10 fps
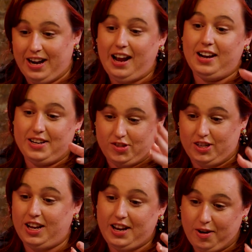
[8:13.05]
I literally
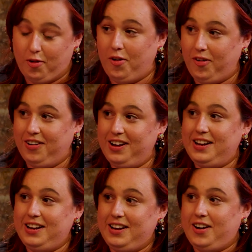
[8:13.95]
learned it all
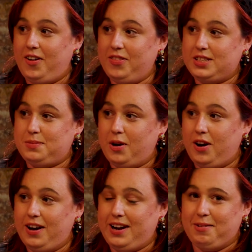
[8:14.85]
on the
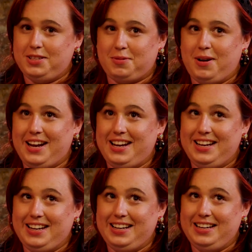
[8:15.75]
spot. And I was
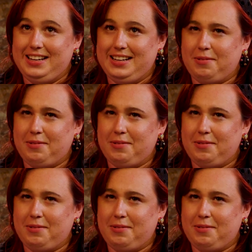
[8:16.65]
22,